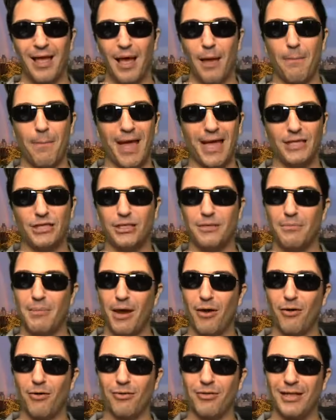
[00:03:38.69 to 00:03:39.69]
Imagine
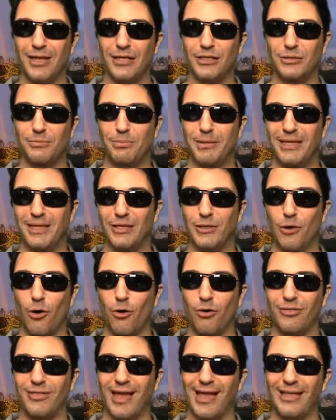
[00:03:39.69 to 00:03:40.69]
Merrill Lynch being
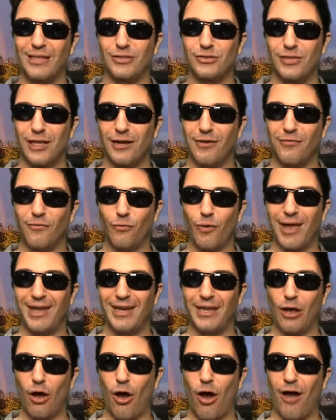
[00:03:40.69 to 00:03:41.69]
told that instead of
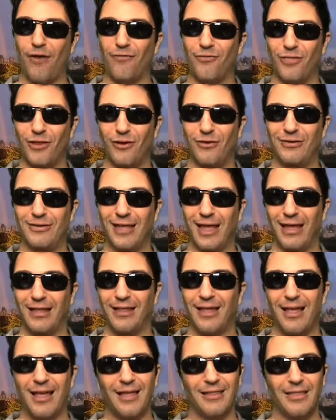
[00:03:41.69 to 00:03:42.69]
writing off their
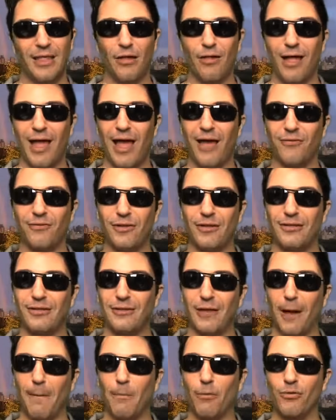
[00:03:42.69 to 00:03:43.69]
debt, they'll have to
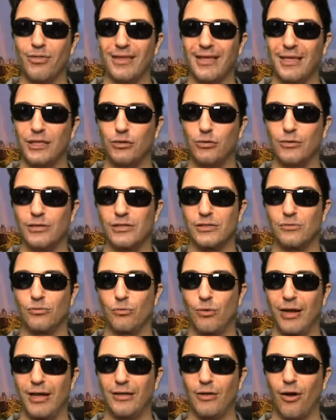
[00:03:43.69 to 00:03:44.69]
double the interest
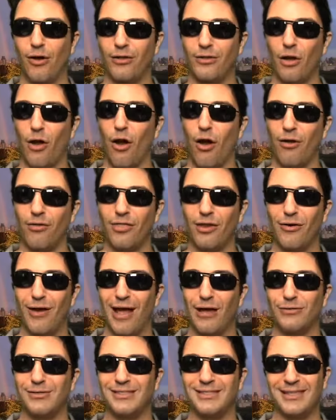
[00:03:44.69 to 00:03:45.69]
rate on all their
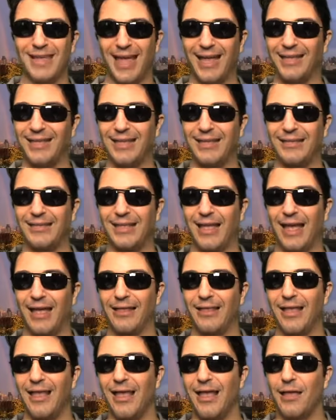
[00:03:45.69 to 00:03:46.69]
outstanding
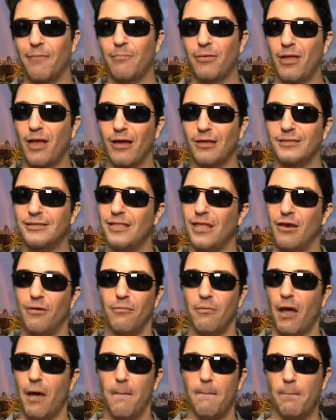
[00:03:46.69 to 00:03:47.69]
debt because
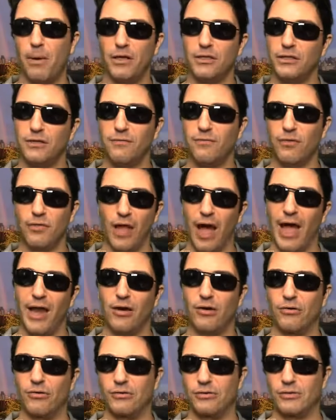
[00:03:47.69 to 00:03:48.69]
they're a bunch of
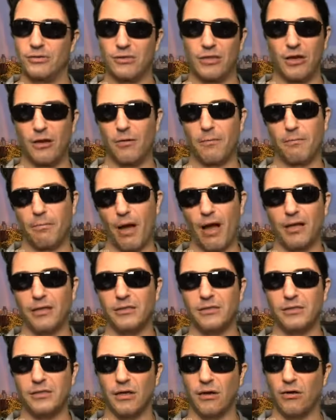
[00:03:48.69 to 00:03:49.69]
liars. Their
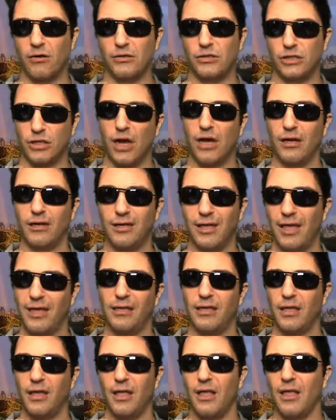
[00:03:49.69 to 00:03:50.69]
bonds are junk
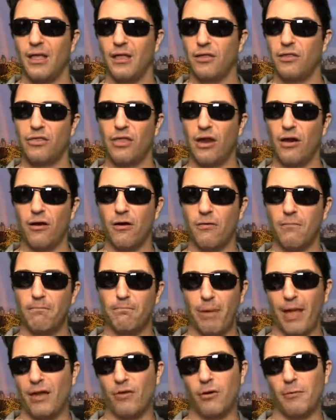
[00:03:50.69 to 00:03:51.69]
and they're
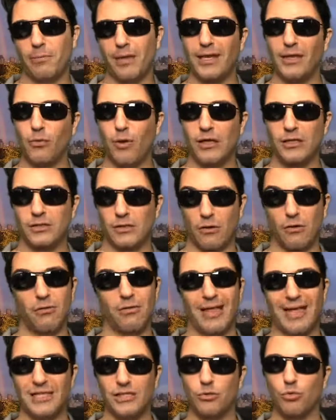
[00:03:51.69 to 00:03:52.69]
bankrupt anyway, so
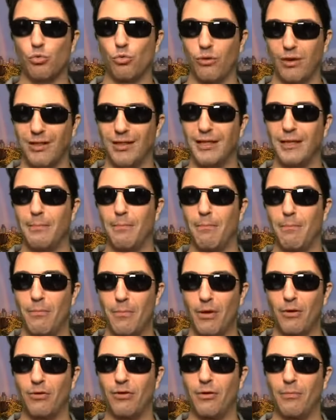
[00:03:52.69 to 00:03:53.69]
let's really
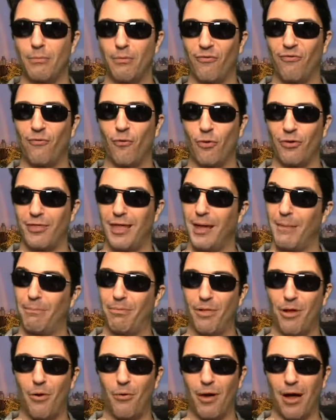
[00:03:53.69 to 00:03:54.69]
milk them before they
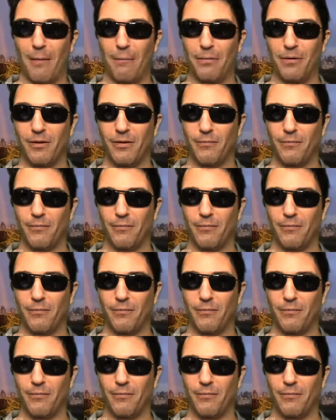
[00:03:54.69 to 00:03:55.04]
blow up.